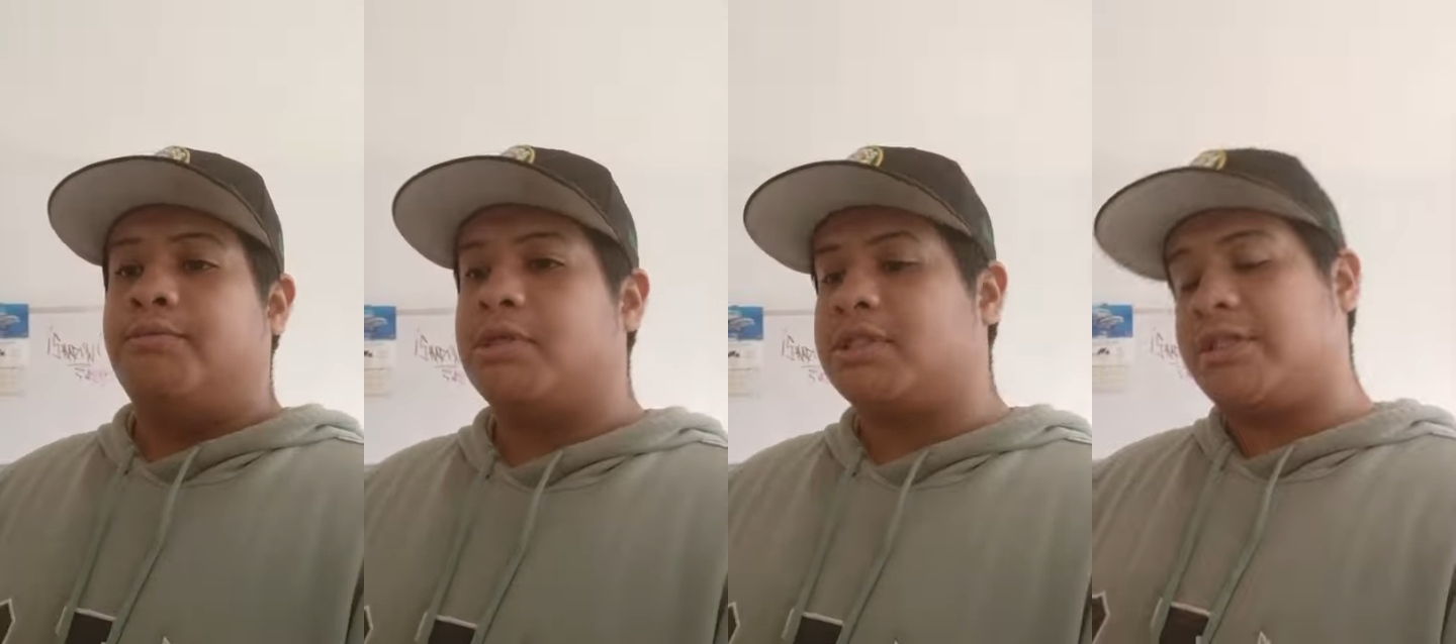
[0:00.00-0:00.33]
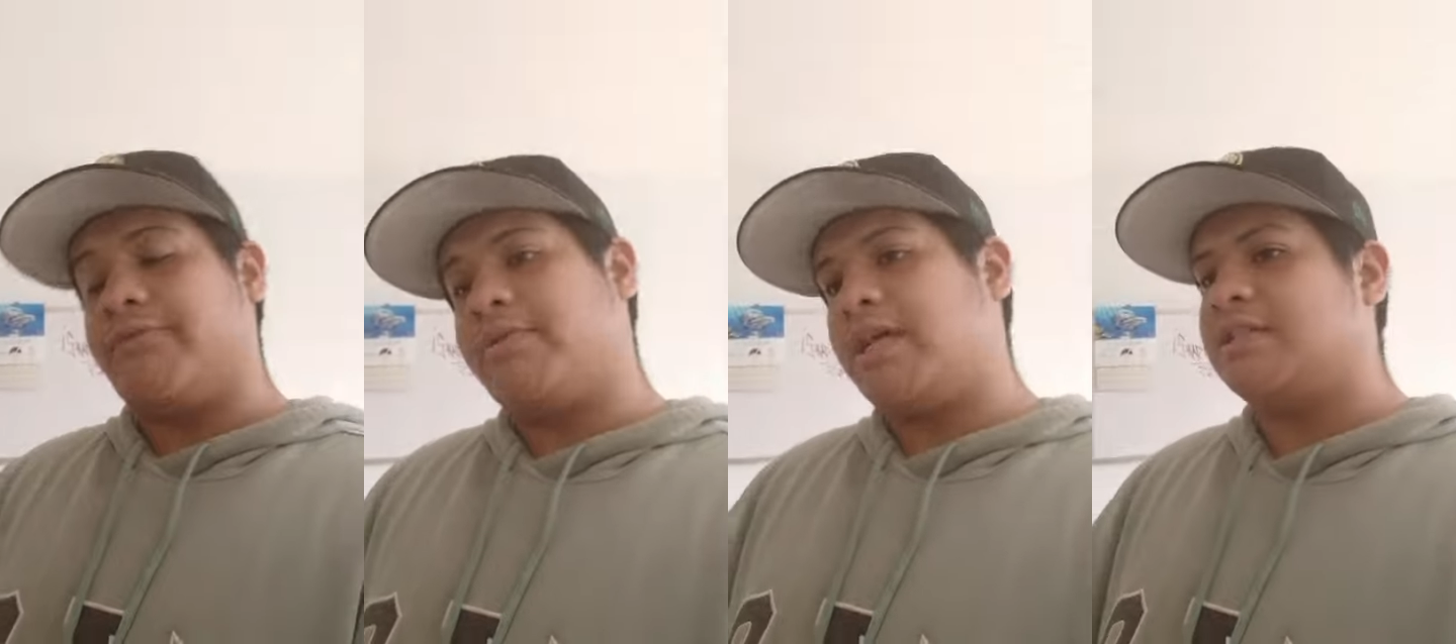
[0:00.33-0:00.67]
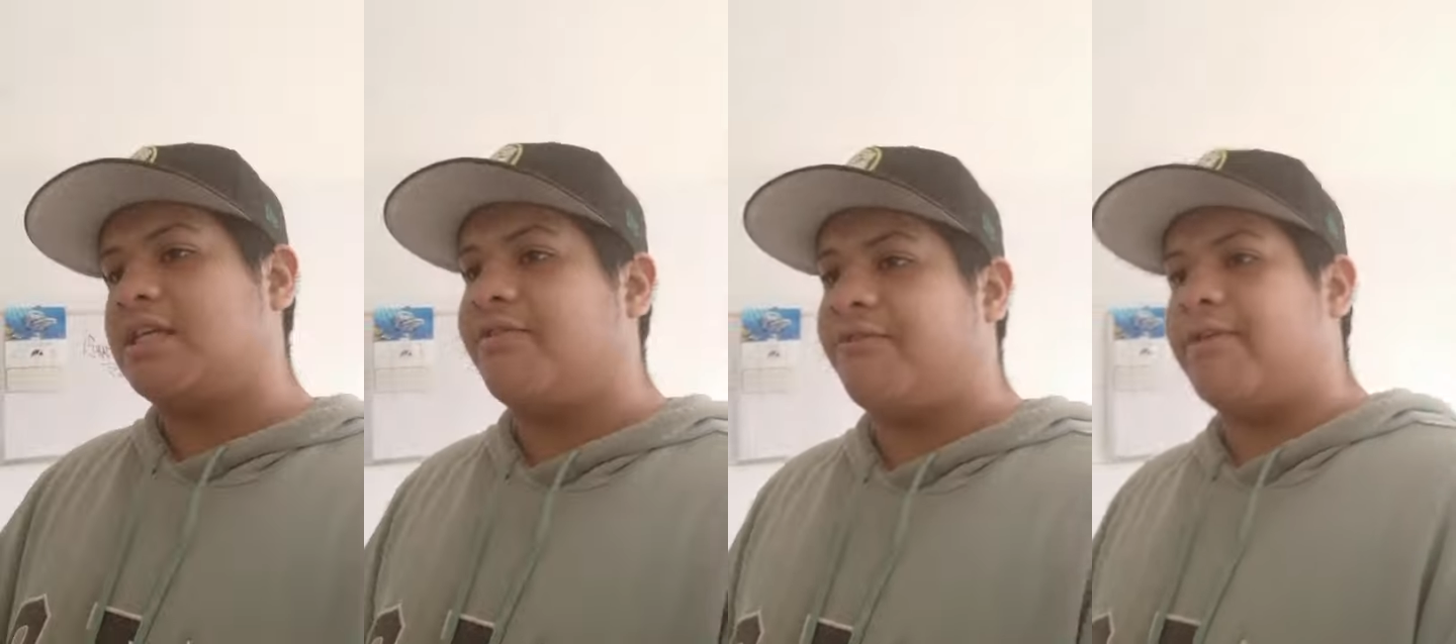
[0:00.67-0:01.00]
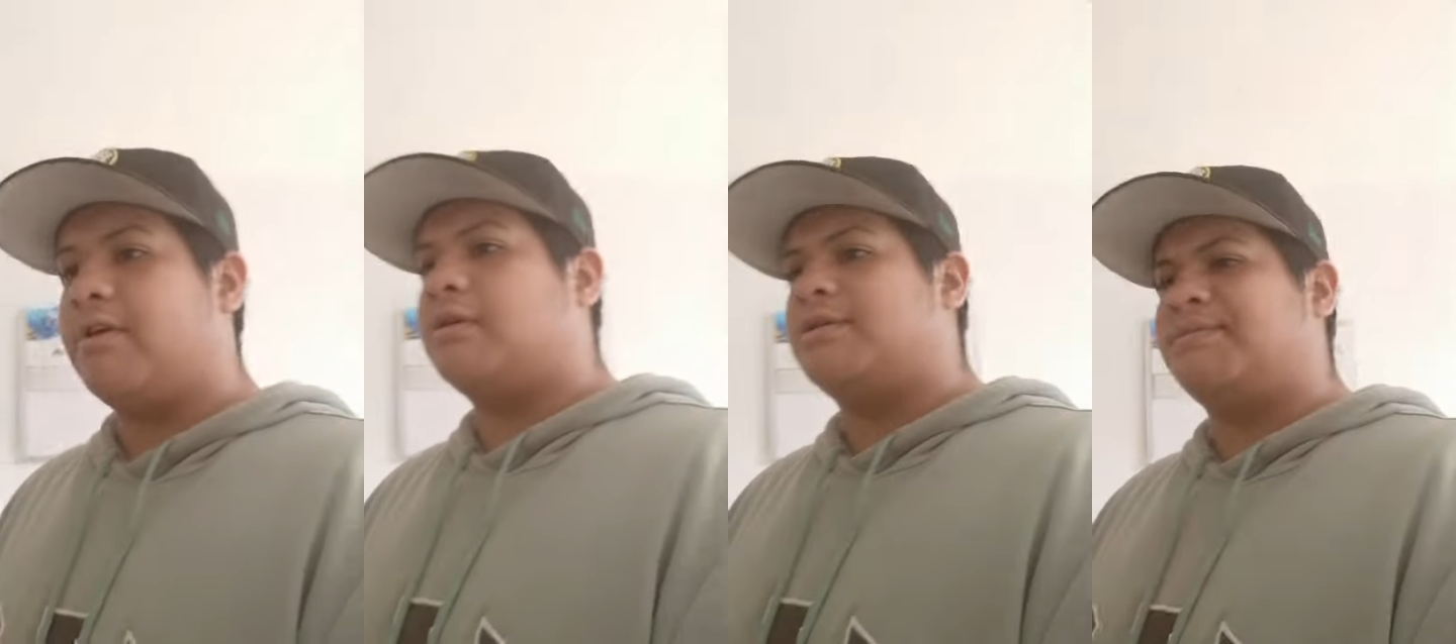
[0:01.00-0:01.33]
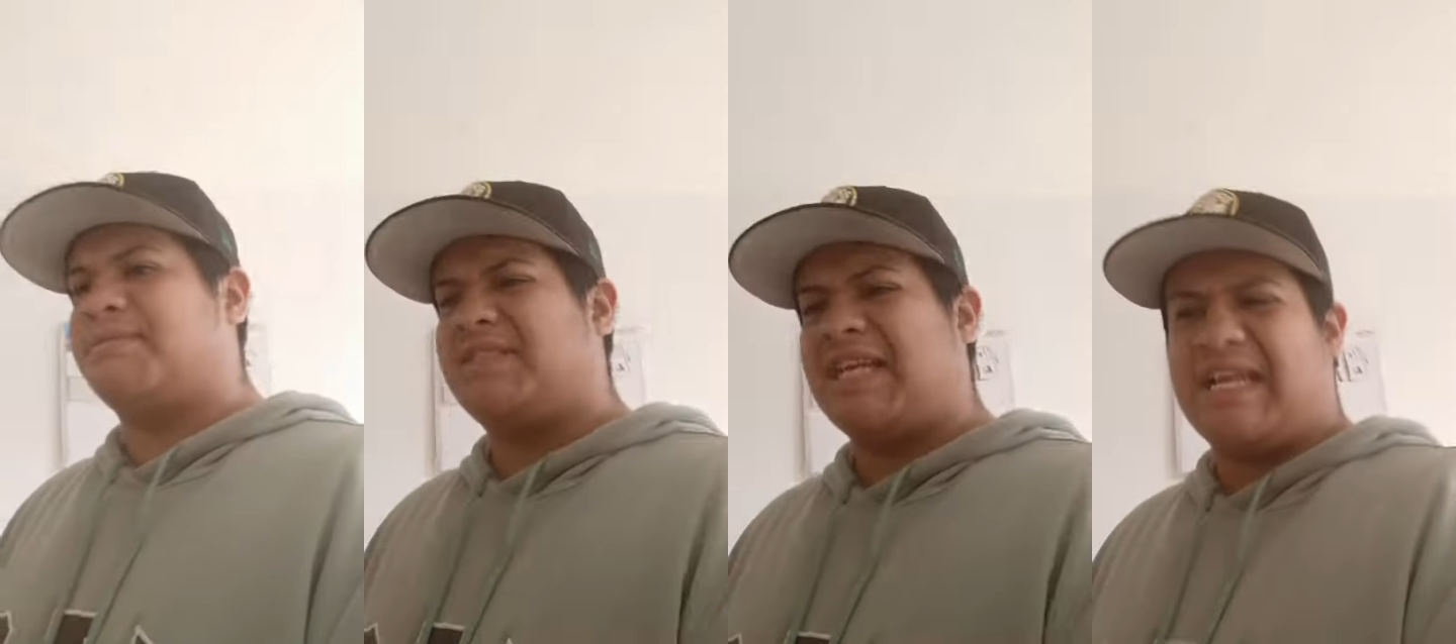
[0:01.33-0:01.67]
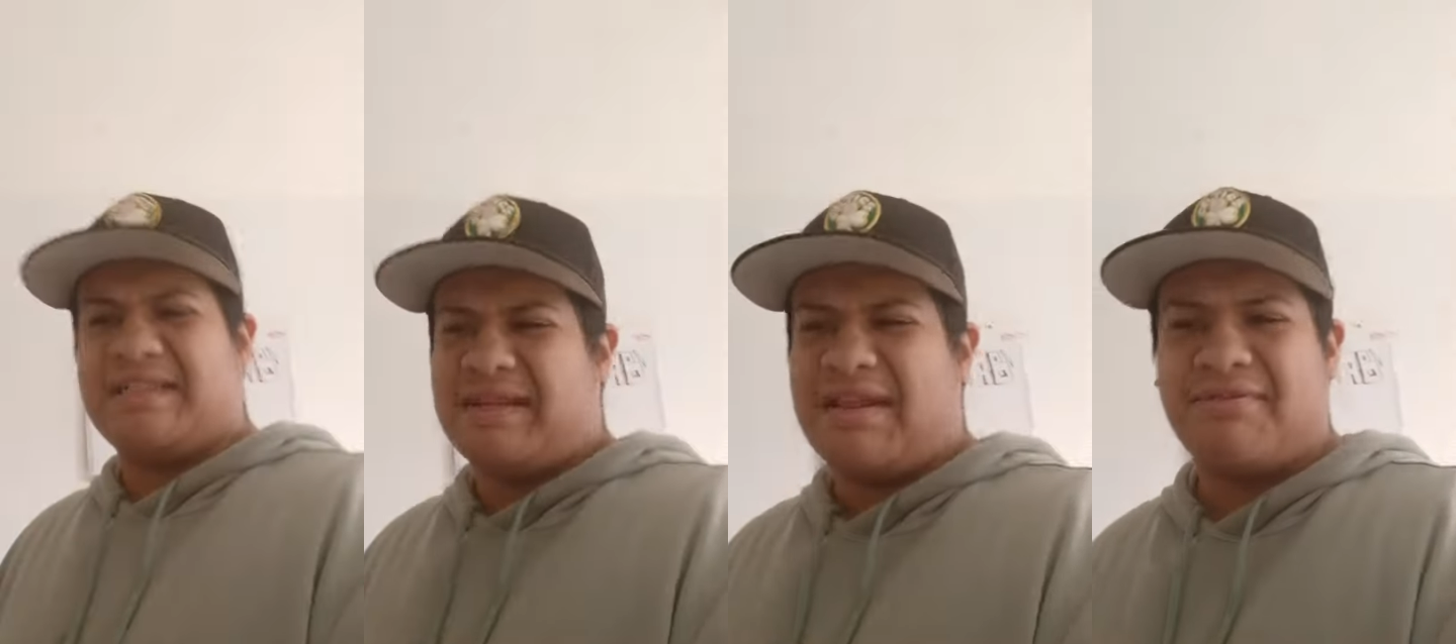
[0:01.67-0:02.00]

but sometimes I feel sad,